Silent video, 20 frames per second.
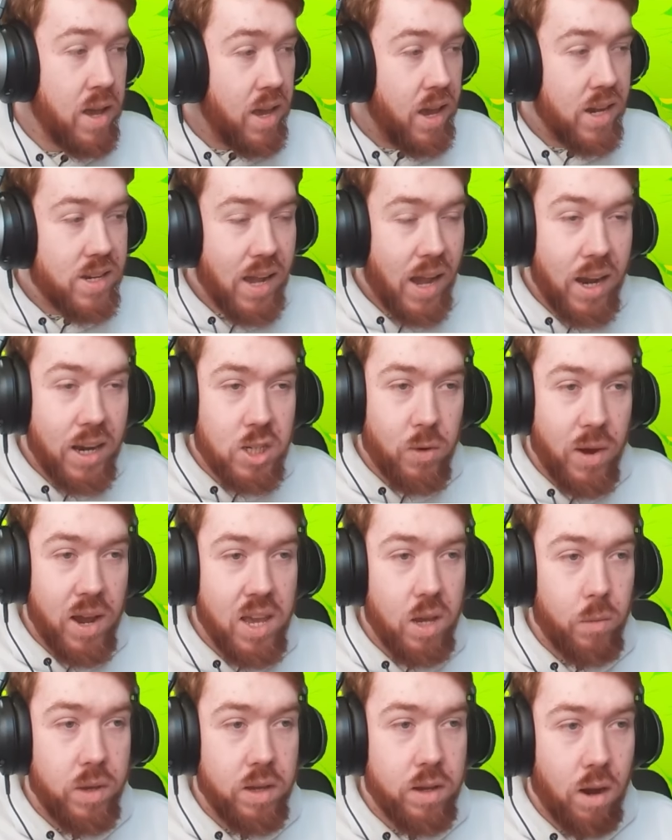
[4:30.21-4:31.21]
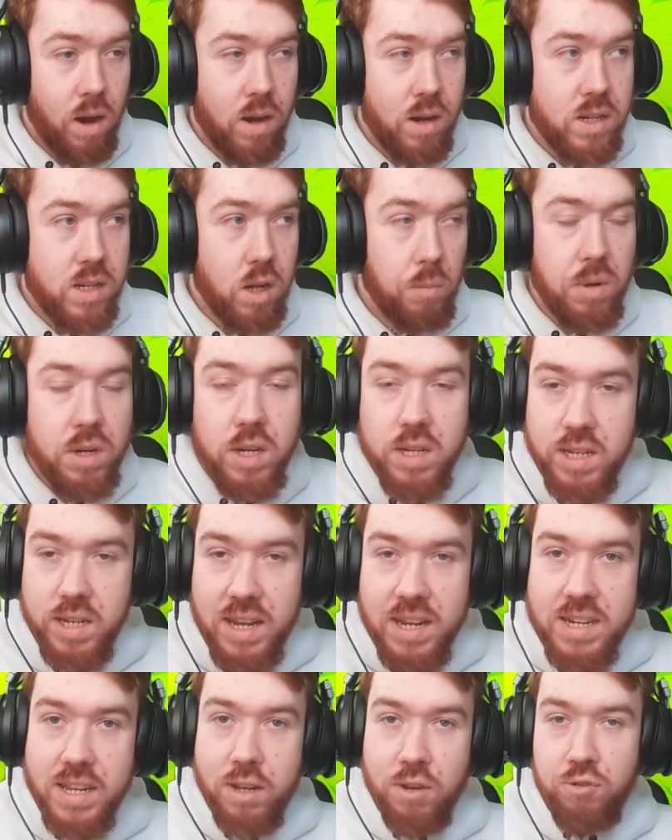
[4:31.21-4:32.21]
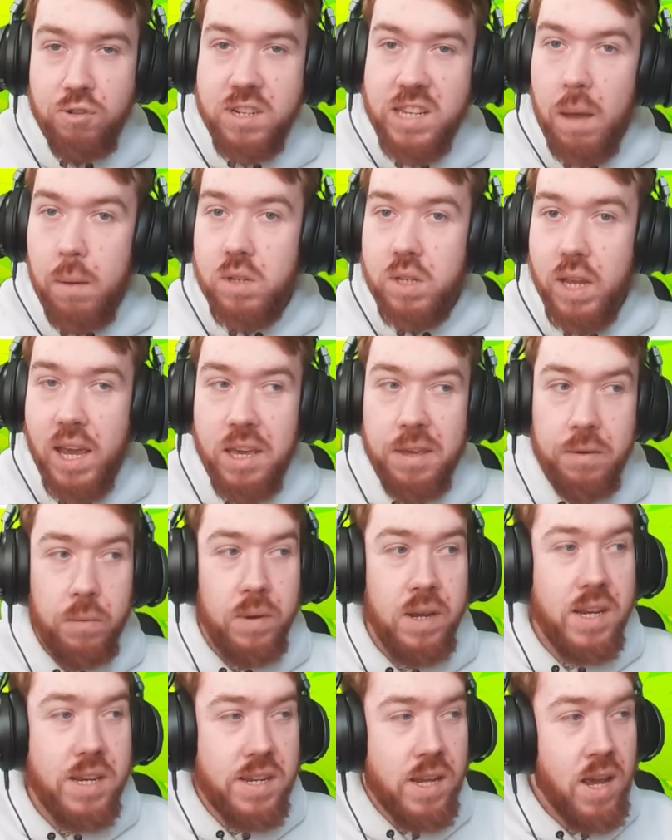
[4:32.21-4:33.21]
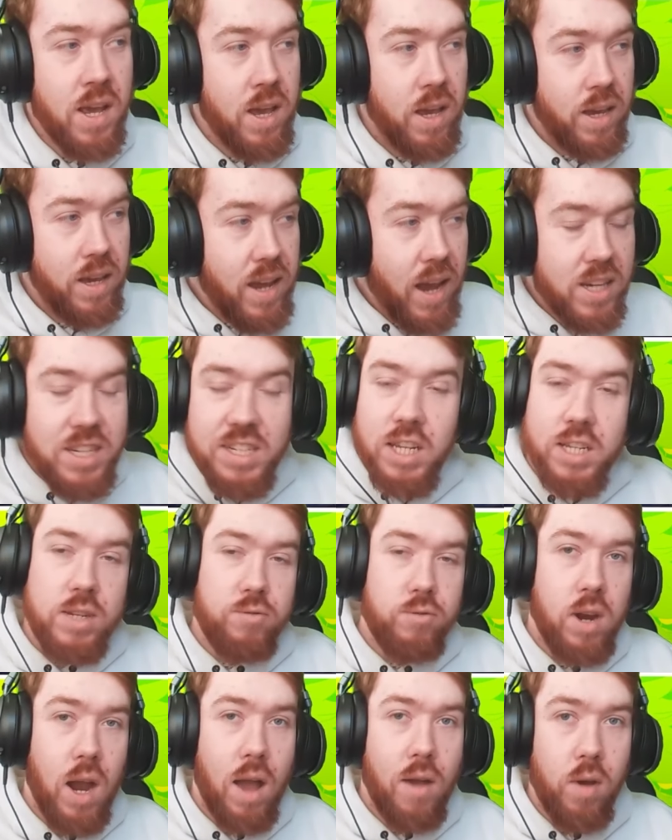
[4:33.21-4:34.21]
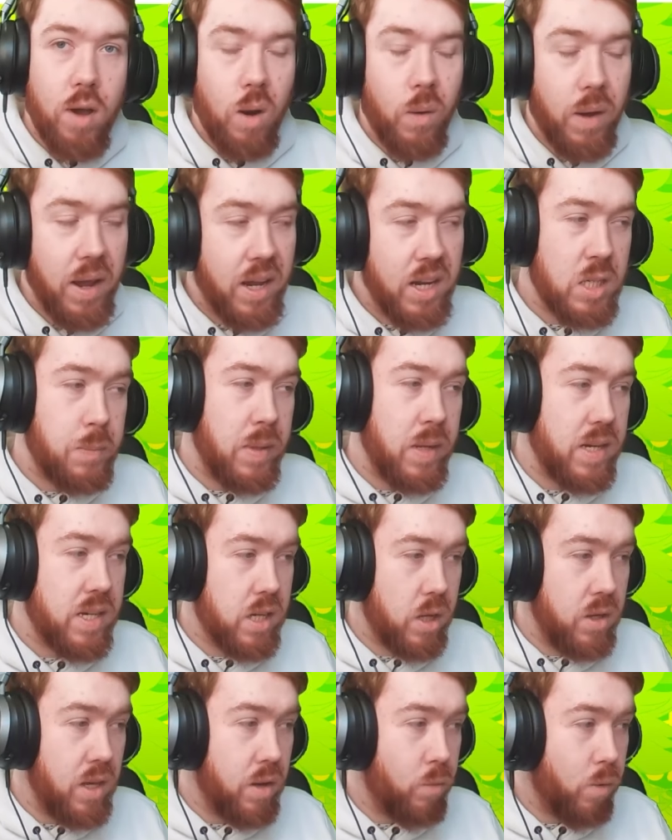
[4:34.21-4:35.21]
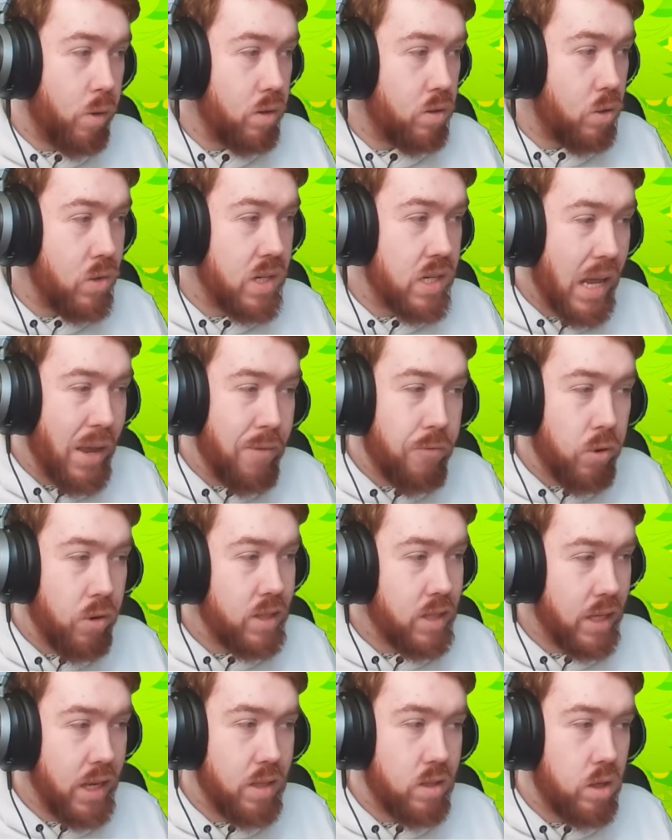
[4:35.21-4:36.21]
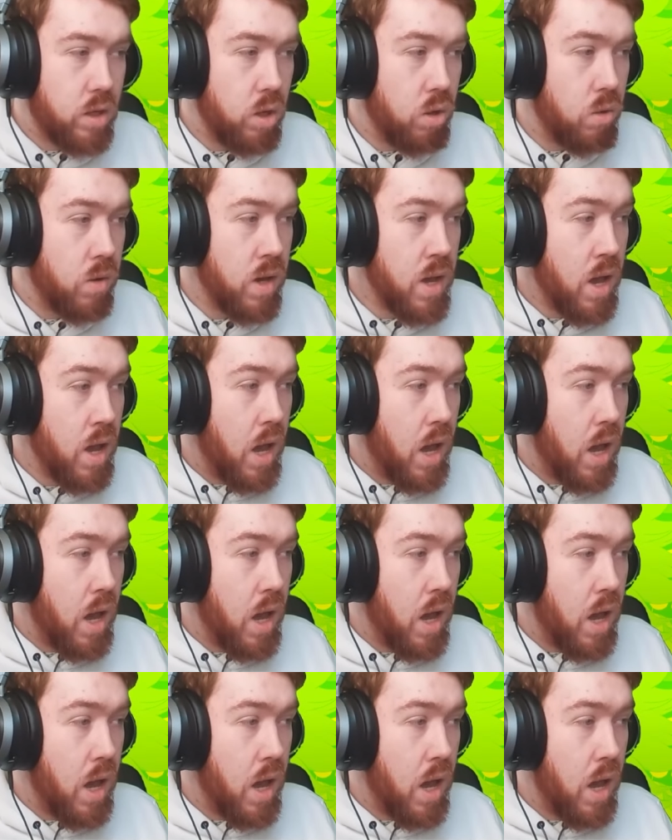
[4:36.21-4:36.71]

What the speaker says: His actual AoE cards, because it is increased damage AoEs, he actually doesn't recover a lot of HP. So you want to save for a tier 2.